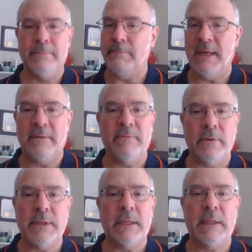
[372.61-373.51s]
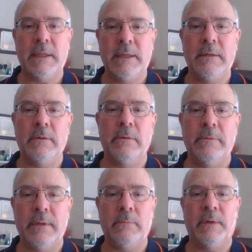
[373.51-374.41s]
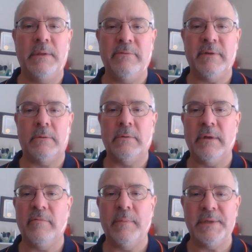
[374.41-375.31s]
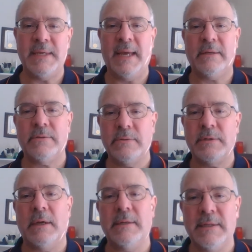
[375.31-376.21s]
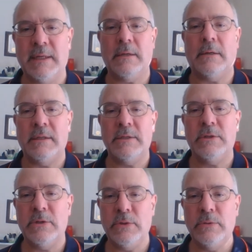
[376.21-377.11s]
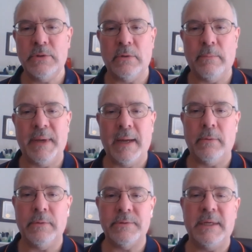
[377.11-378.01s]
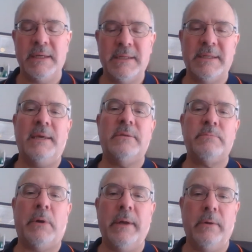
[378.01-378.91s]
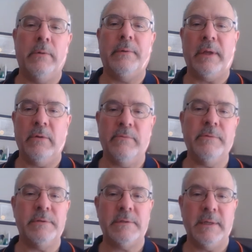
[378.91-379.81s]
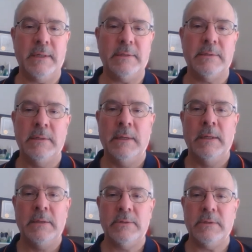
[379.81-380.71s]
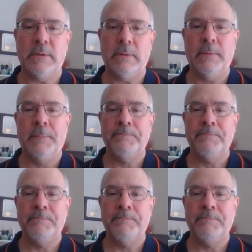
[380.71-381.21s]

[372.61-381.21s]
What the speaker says: made it very clear that when the federal government is exercising constitutional powers, it takes priority over the states. So